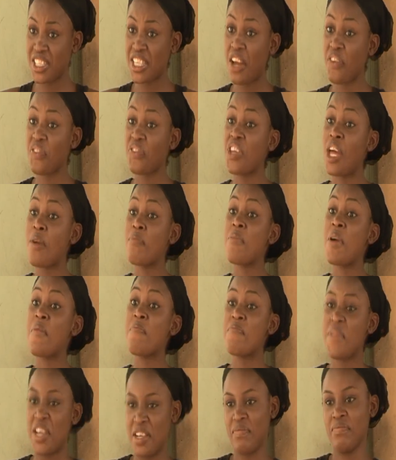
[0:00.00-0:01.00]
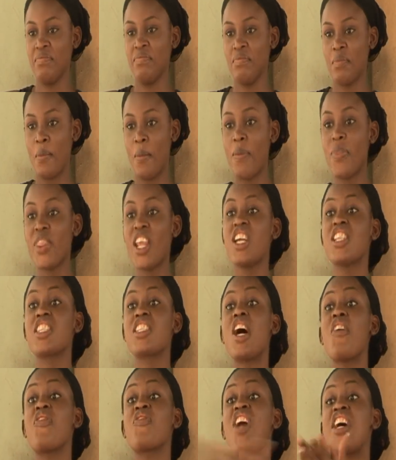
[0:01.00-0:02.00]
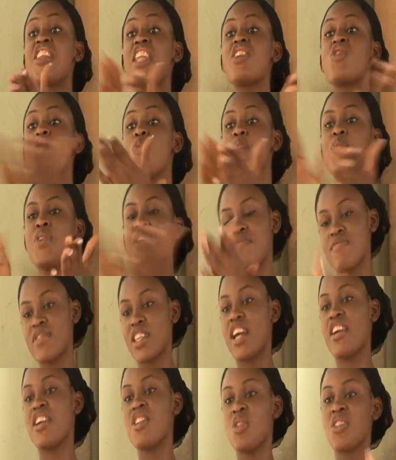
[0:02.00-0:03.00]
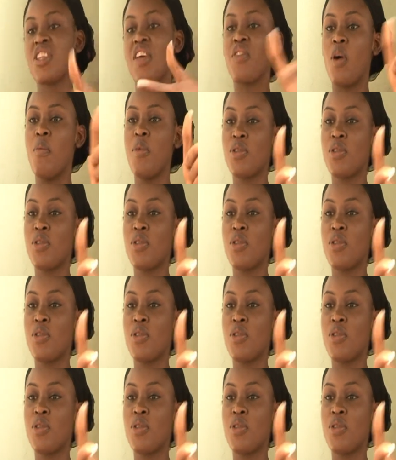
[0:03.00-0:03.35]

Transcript: Safia, mama. Safia, now you be. Carry yourself,